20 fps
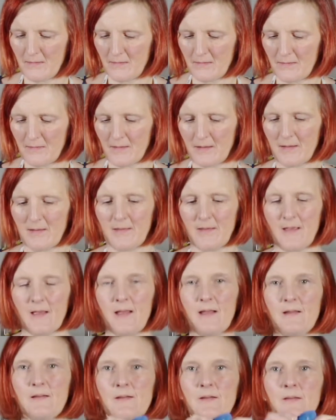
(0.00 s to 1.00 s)
like
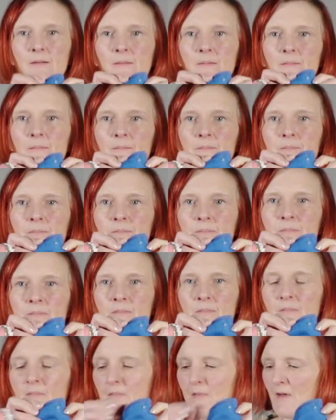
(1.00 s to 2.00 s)
that,
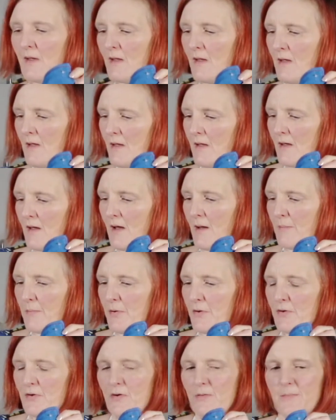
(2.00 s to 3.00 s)
and
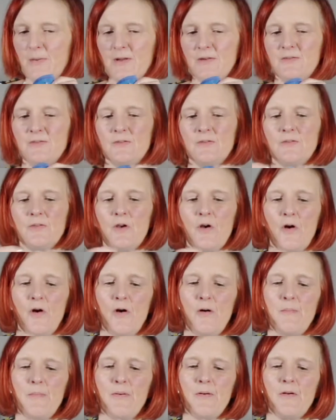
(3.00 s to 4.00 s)
put your button
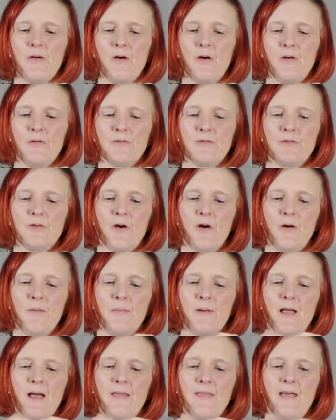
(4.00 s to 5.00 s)
top on top
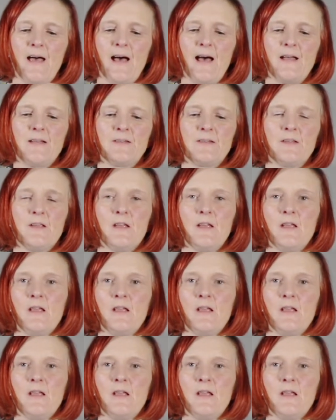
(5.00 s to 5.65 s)
like that,